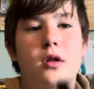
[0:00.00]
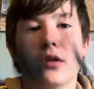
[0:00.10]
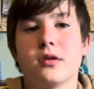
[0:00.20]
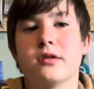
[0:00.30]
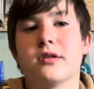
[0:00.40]

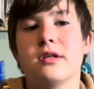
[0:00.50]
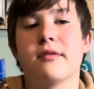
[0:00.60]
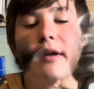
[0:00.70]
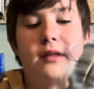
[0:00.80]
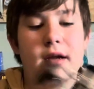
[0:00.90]
You can see
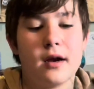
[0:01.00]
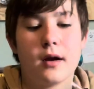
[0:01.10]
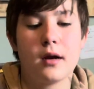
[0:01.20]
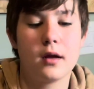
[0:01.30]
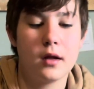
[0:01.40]
right there.
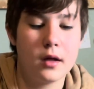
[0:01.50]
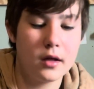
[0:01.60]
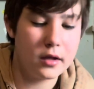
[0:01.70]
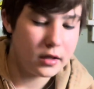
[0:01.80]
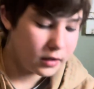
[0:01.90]

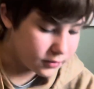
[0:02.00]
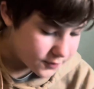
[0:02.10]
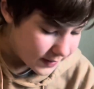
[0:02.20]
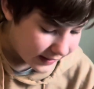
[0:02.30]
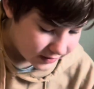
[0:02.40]
It'll
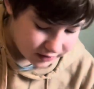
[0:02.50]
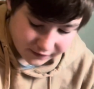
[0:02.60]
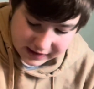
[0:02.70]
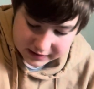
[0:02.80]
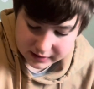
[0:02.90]
spin extra
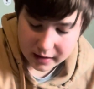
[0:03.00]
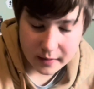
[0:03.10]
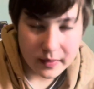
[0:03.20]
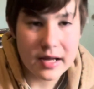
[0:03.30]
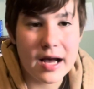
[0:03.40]
fast. I
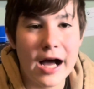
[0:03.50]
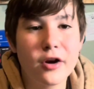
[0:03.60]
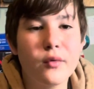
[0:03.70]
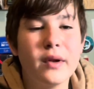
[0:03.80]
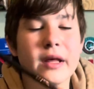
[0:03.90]

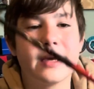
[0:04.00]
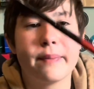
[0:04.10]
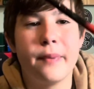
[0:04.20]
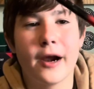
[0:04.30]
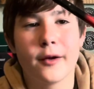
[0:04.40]
don't really
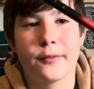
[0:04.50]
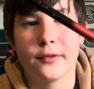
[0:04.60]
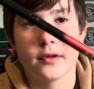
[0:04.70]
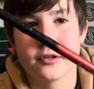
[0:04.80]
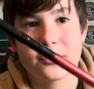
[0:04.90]
pair up
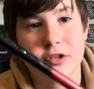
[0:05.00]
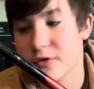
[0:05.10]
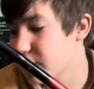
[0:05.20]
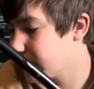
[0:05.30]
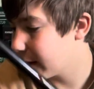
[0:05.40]
the
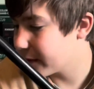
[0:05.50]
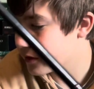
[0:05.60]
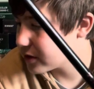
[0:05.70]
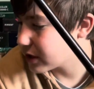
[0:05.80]
Sojourn that much.